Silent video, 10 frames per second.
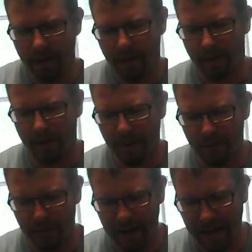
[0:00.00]
The problems
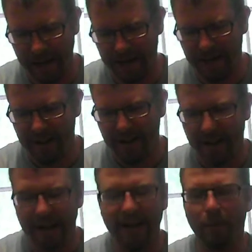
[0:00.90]
we had,
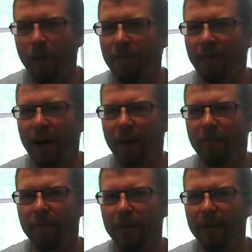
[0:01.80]
it wouldn't fire
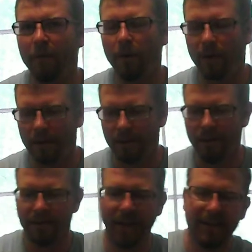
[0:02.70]
from day one.
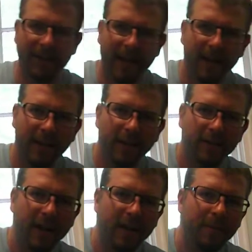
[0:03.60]
See a dent in the
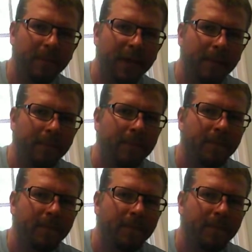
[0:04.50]
firing pin?